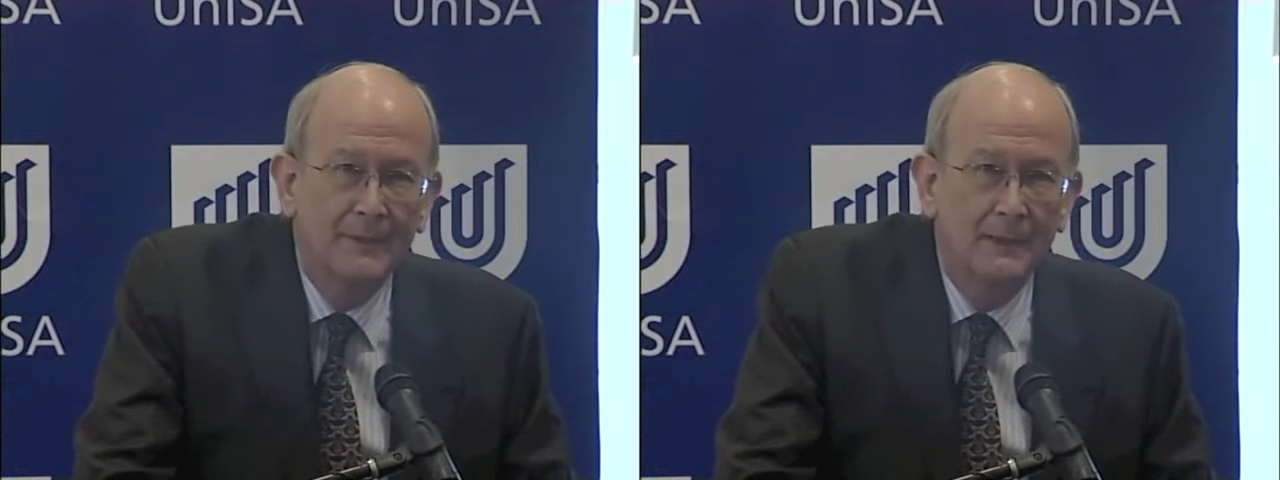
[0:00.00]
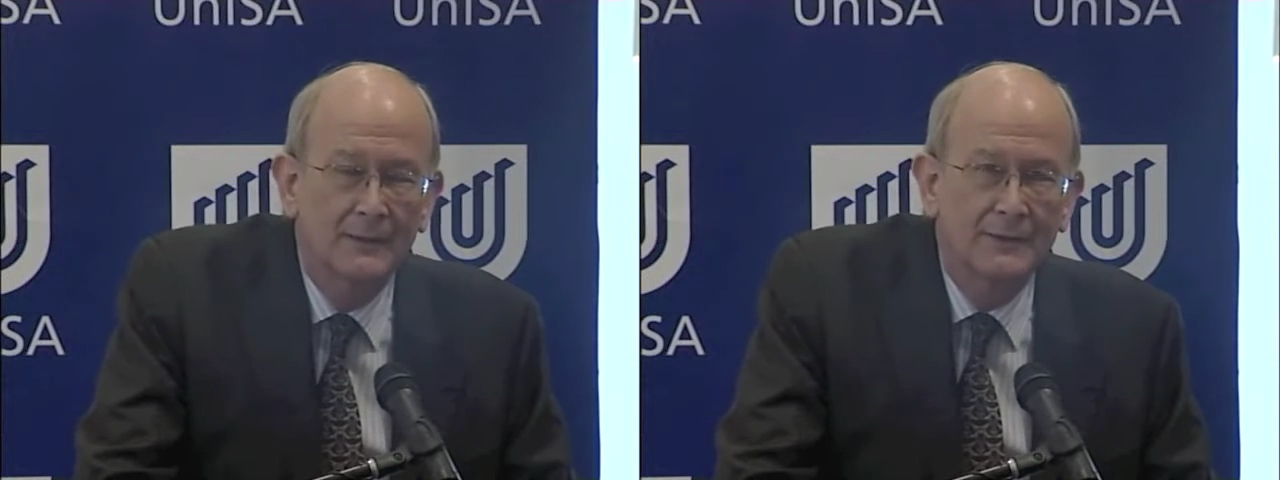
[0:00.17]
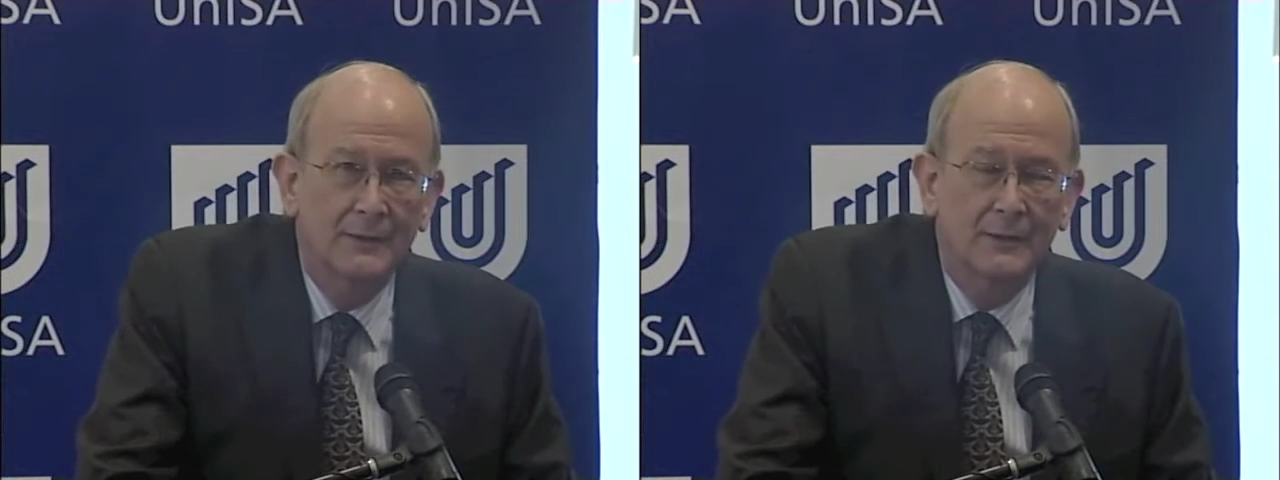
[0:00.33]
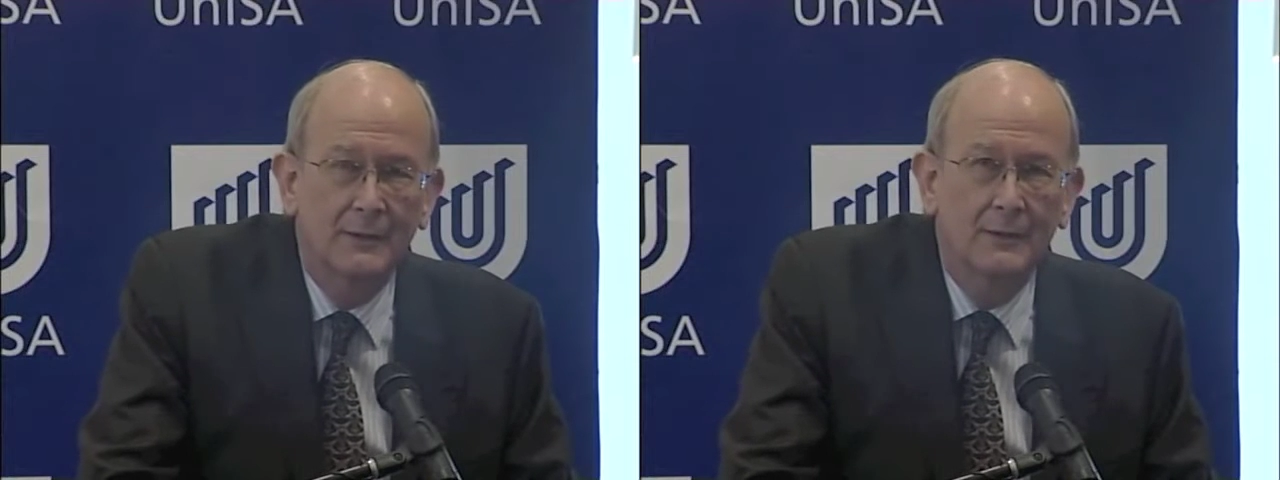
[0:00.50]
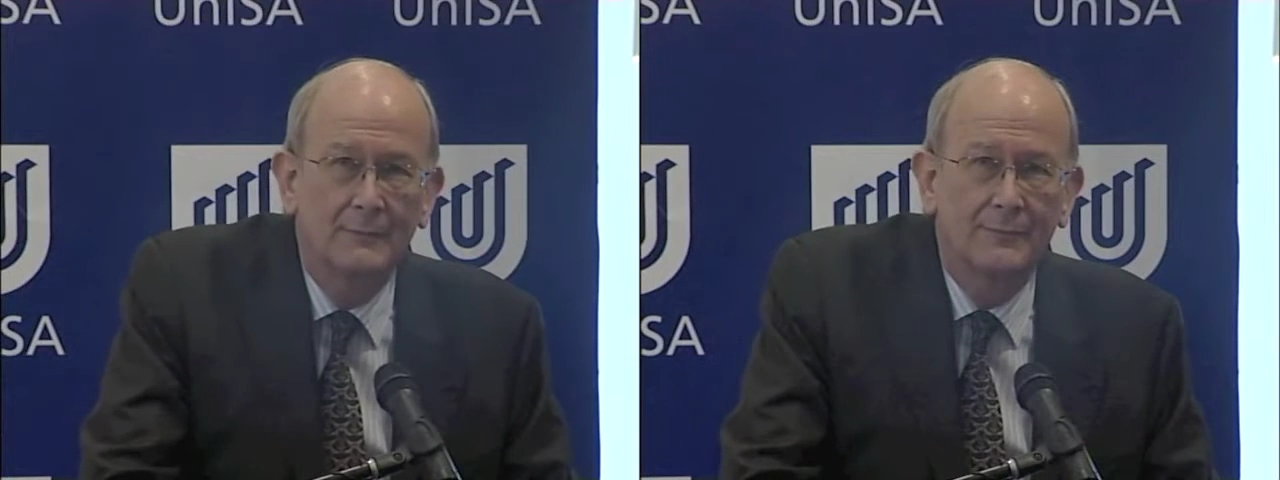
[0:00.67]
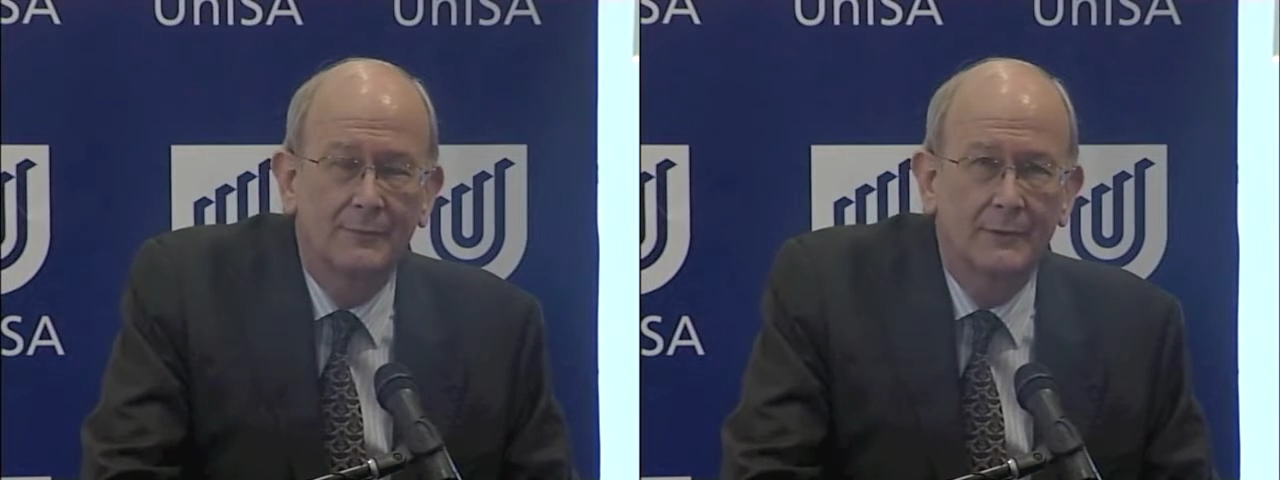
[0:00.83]
I was at a
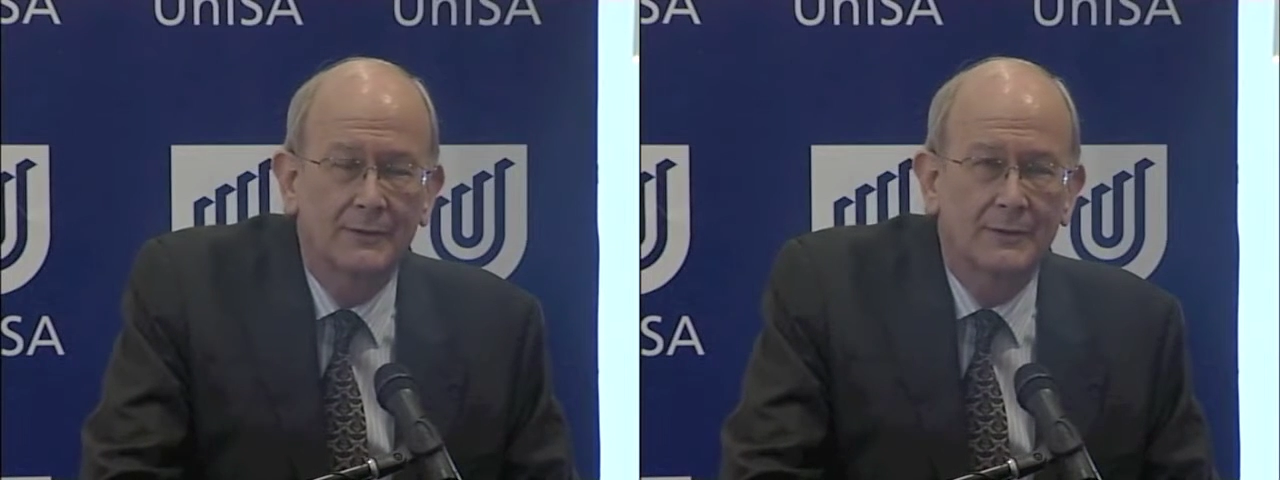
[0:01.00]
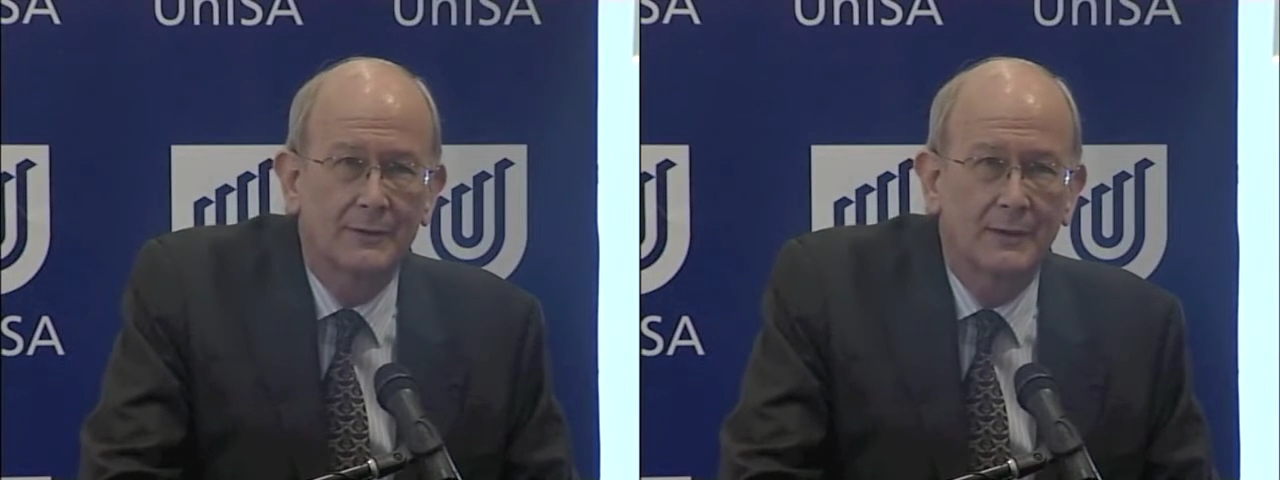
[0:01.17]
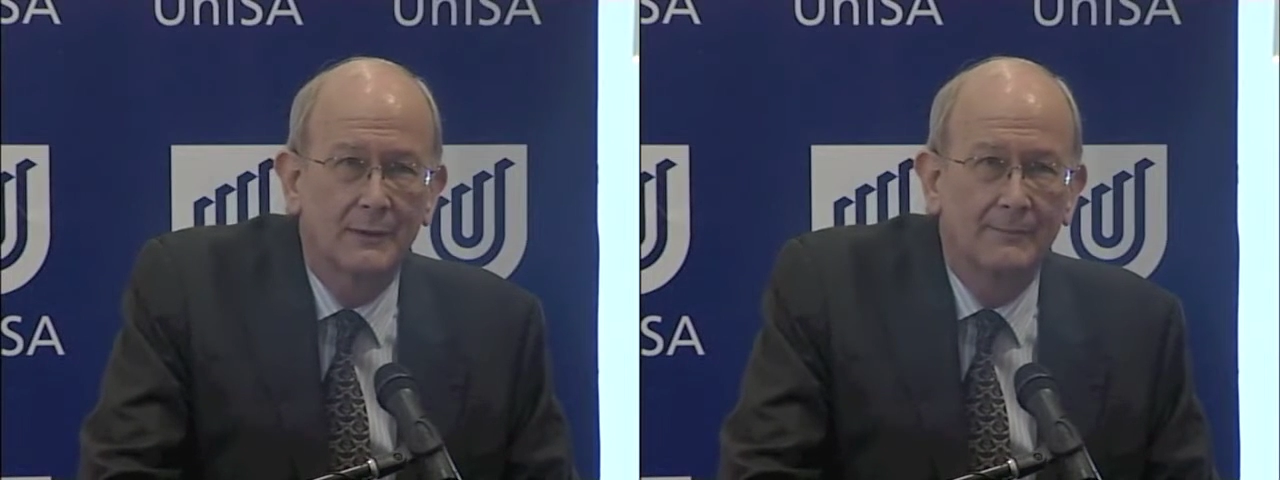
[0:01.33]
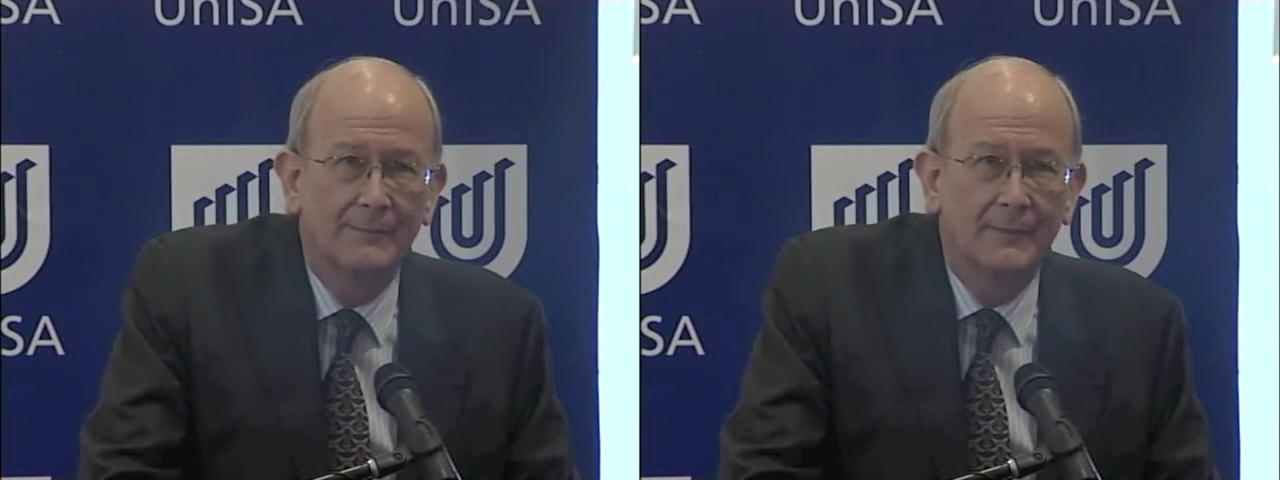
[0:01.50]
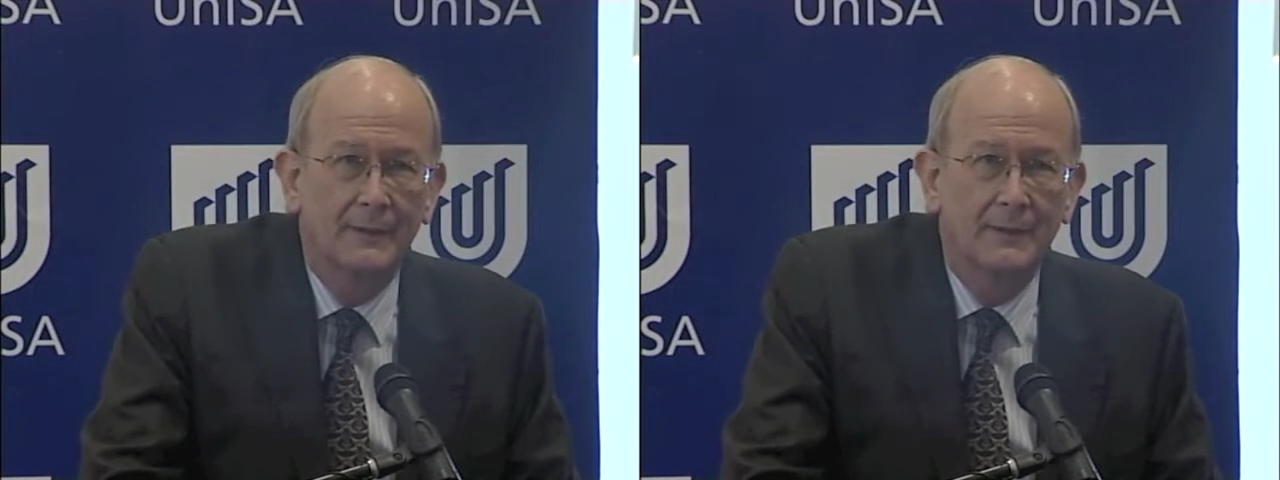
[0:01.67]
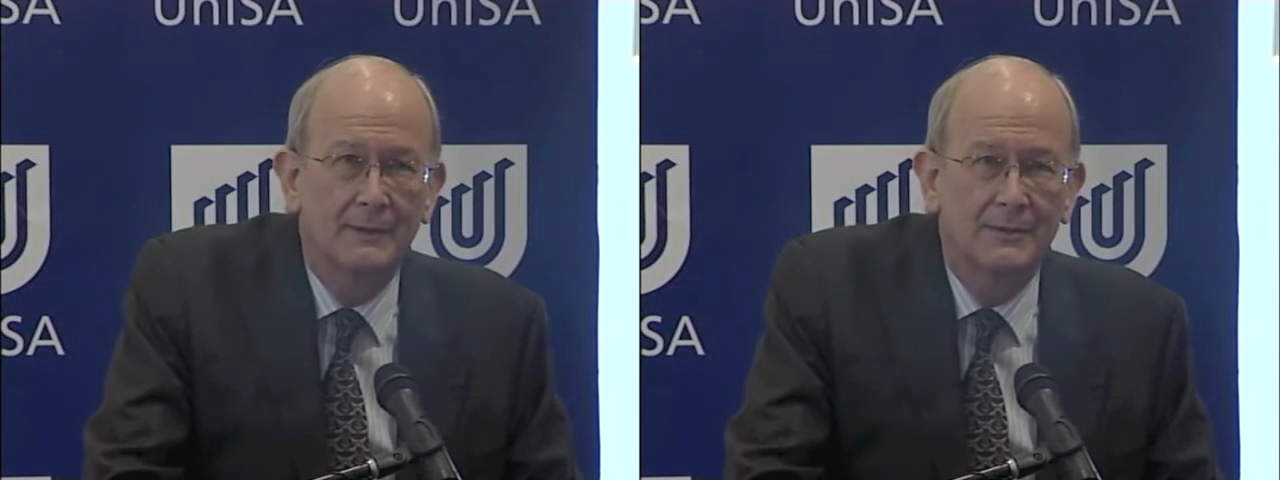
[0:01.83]
conference
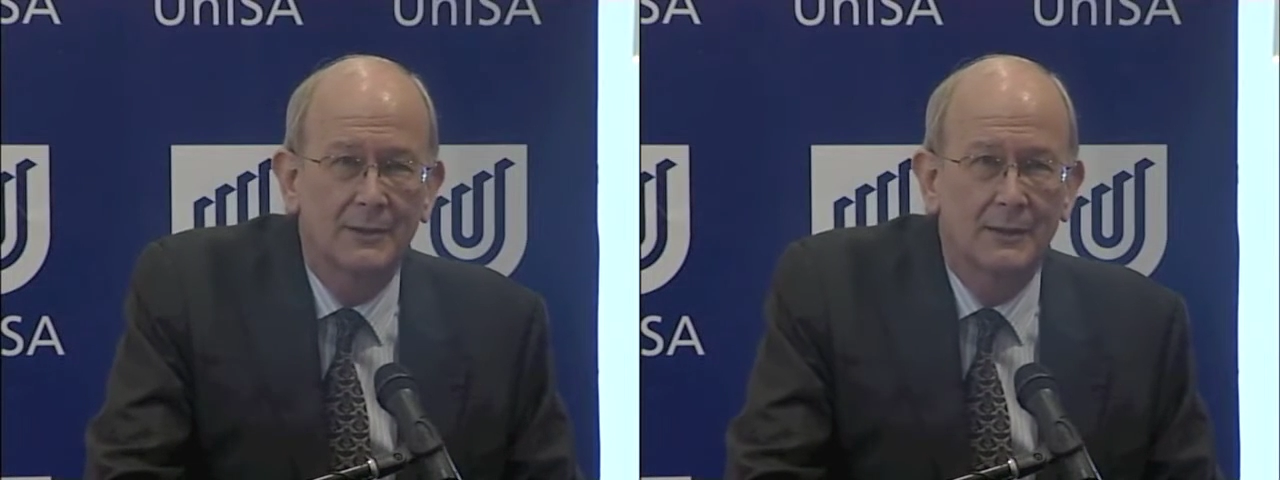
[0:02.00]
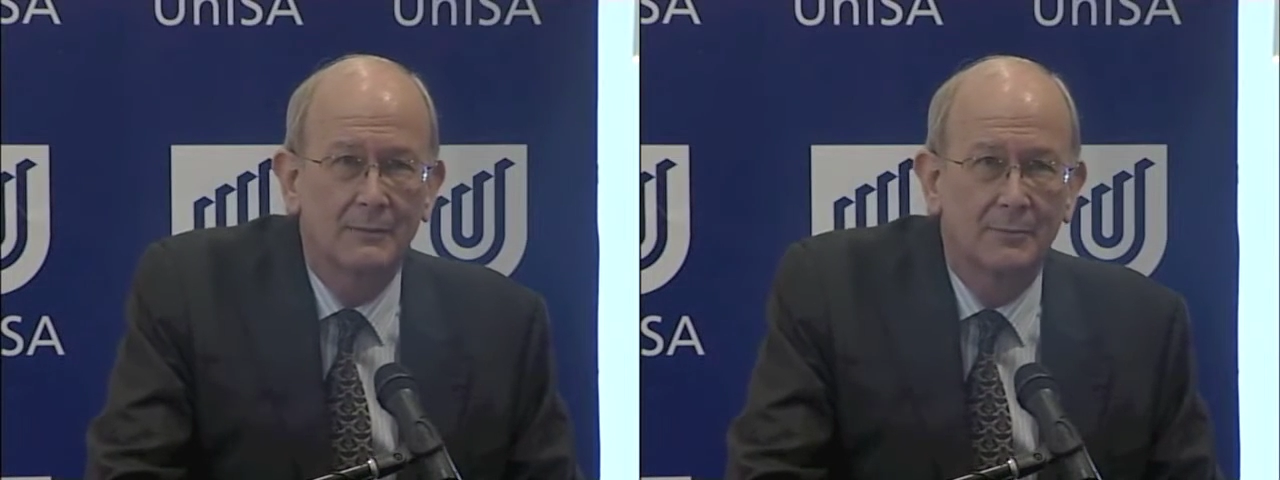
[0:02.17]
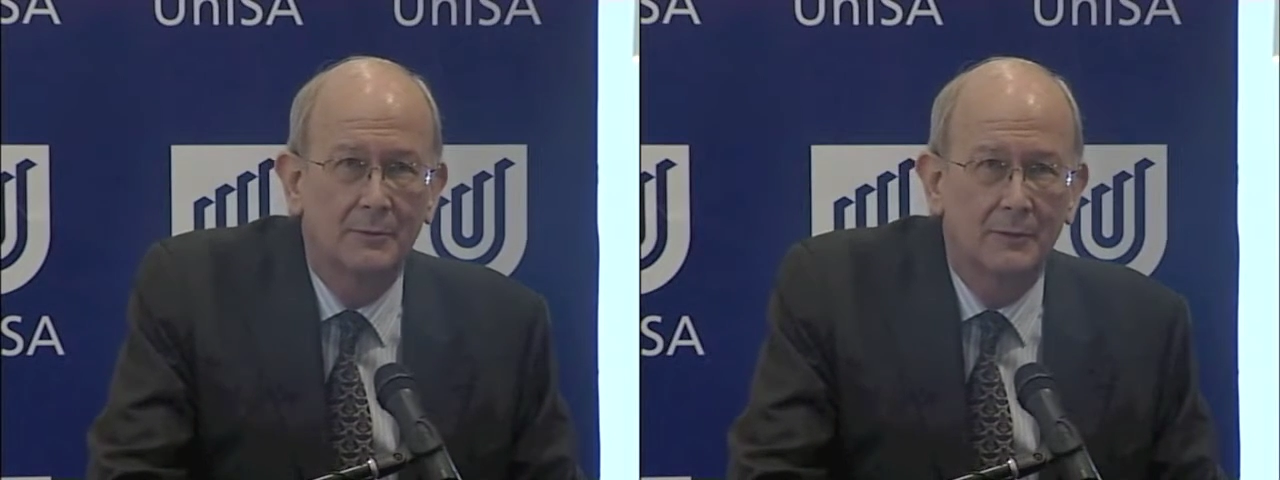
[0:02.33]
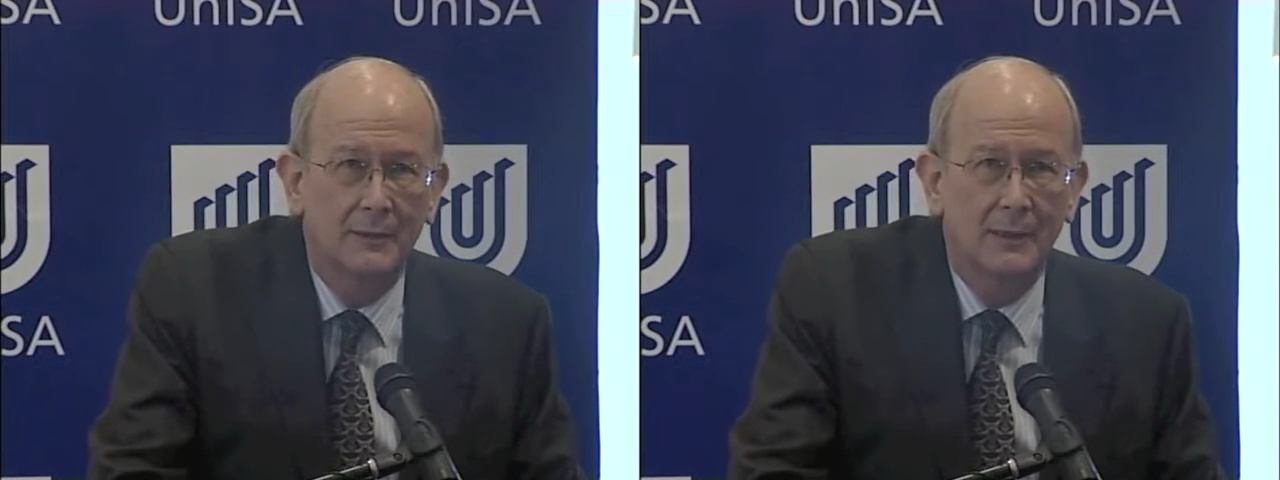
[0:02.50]
in Singapore